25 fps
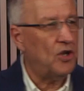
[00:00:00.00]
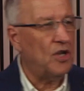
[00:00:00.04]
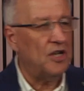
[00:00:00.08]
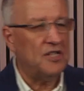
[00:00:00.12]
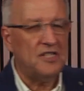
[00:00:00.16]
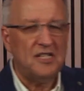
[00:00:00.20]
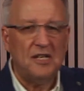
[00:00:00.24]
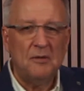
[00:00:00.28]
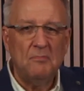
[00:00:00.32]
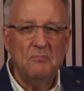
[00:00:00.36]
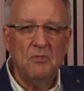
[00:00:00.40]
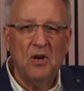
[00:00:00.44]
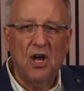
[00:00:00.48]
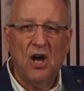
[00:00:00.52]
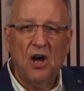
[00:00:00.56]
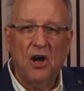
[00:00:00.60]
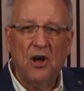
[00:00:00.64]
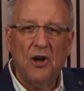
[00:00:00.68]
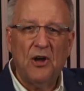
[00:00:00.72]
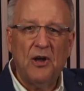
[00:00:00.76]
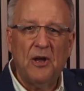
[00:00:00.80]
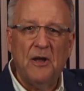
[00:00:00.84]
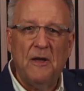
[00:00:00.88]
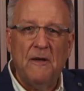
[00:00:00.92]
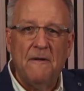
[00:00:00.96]
at him
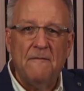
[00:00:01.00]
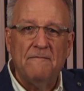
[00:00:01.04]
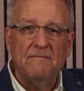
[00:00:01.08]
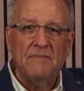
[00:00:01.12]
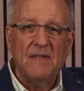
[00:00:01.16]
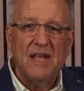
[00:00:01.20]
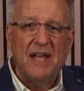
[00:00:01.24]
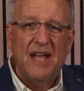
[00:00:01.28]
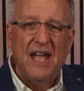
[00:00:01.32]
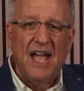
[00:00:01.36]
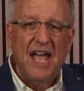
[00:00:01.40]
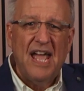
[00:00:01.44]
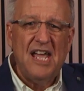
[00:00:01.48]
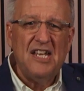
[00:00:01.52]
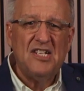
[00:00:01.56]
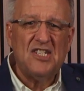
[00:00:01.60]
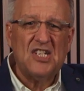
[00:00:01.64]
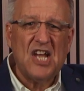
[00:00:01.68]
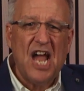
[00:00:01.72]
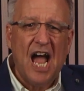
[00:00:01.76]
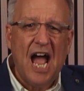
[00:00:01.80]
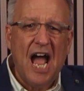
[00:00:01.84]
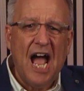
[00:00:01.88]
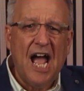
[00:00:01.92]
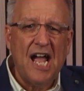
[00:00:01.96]
now. He's
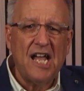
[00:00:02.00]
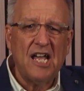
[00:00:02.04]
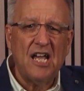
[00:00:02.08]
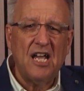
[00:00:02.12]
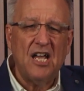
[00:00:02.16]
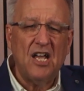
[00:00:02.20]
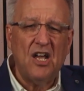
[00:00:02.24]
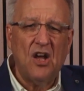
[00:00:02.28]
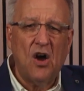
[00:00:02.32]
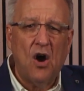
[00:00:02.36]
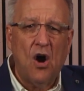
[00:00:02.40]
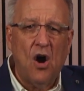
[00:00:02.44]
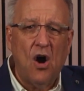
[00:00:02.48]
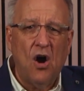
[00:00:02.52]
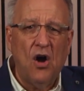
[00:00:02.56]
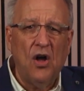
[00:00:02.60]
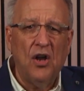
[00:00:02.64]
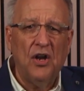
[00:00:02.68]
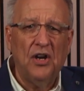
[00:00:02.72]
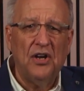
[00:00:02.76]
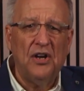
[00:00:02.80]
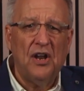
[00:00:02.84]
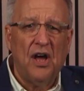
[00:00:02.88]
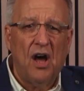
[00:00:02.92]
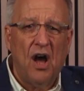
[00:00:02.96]
hanging
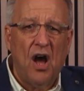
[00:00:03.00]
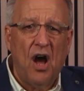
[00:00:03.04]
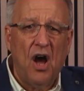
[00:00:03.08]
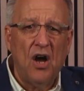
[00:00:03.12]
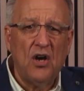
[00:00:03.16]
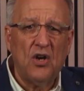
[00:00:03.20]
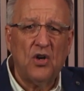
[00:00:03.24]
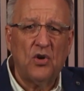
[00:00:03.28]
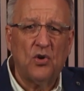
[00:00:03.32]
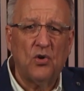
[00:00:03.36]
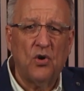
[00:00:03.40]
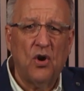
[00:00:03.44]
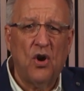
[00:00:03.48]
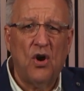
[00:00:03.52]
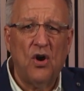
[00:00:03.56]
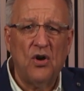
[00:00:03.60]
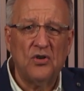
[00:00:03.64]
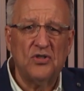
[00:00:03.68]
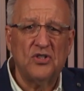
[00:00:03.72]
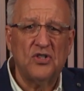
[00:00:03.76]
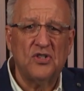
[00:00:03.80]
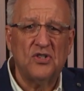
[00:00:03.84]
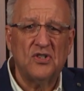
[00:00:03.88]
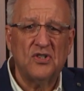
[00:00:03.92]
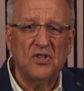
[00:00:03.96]
on a
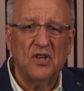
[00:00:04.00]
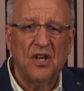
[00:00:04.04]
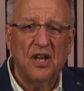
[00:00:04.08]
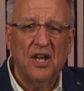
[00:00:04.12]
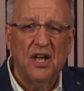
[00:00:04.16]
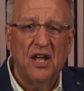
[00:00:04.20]
cross.